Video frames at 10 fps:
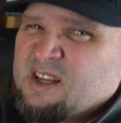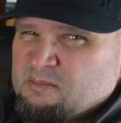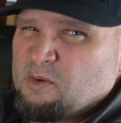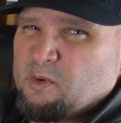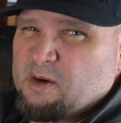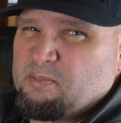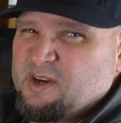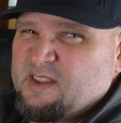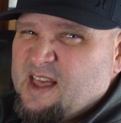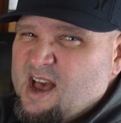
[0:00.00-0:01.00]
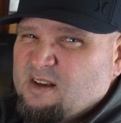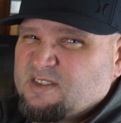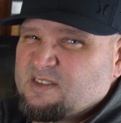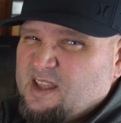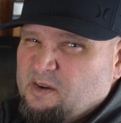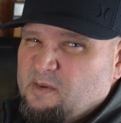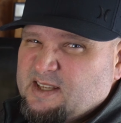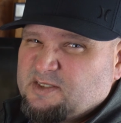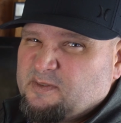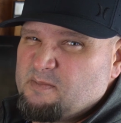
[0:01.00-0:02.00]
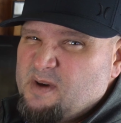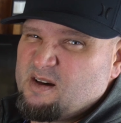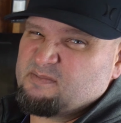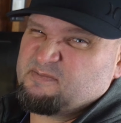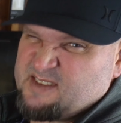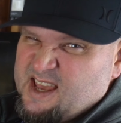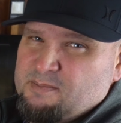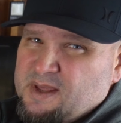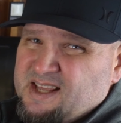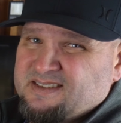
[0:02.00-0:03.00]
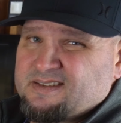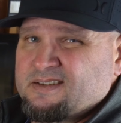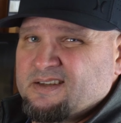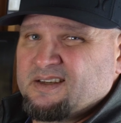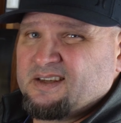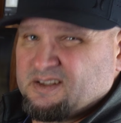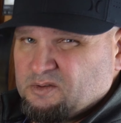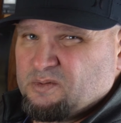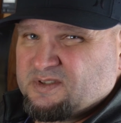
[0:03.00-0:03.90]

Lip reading: But we're gonna put it in the house, let it rest for about 10 minutes, and we'll